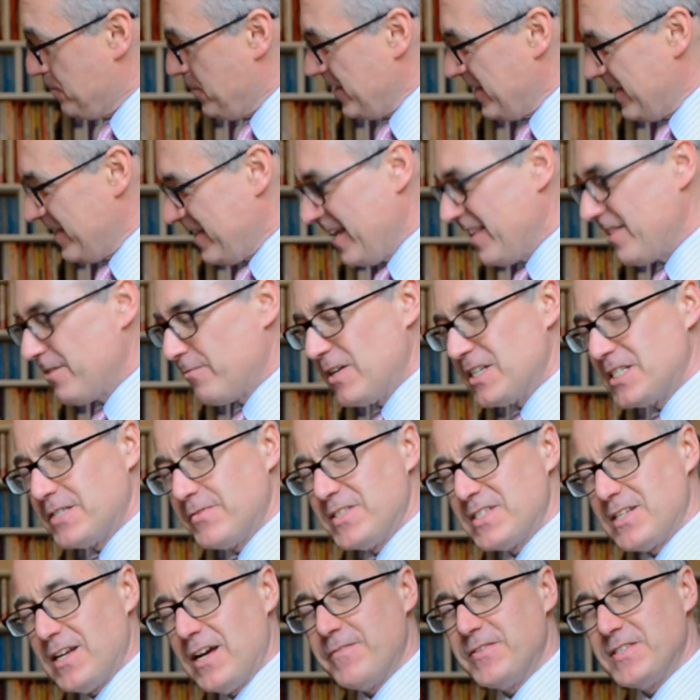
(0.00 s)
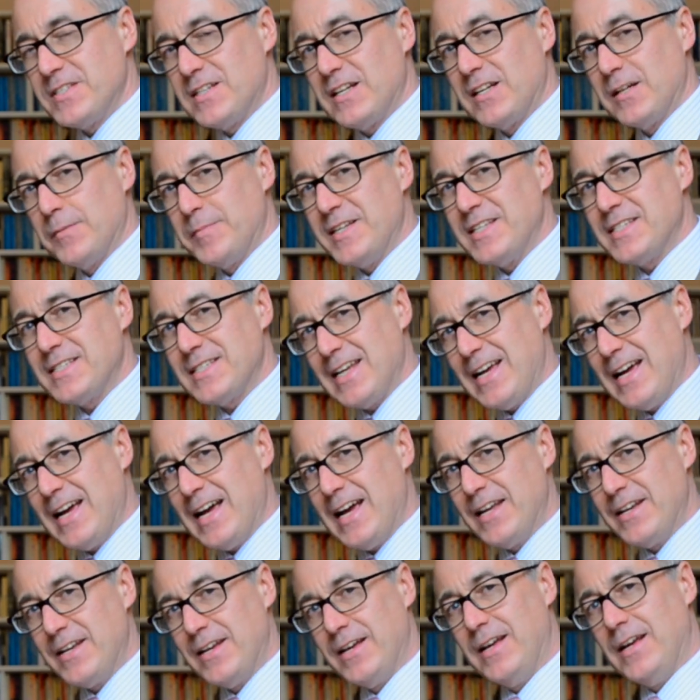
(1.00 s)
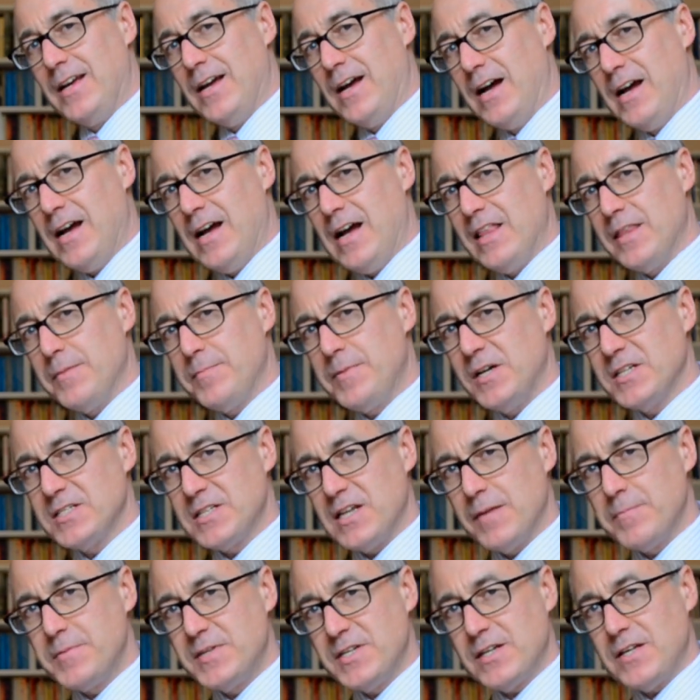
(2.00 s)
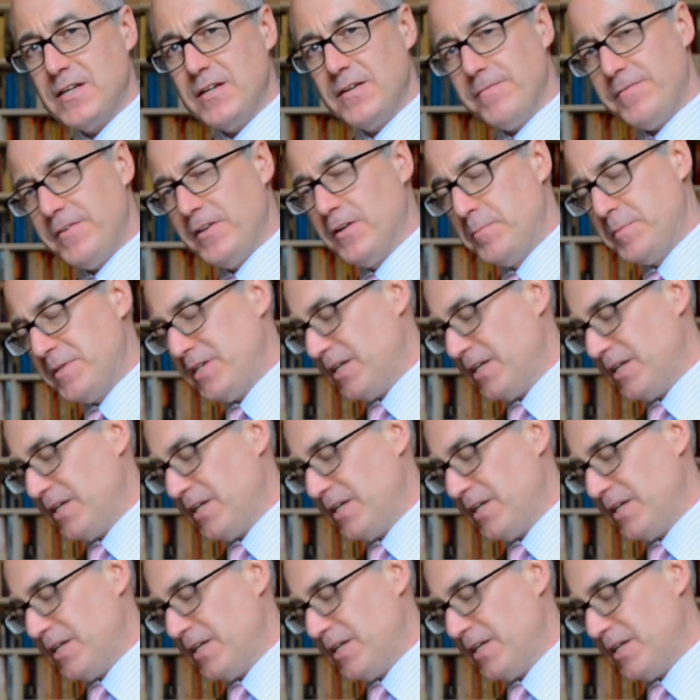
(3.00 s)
But then the rest of his life is a little bit sad. And the person I feel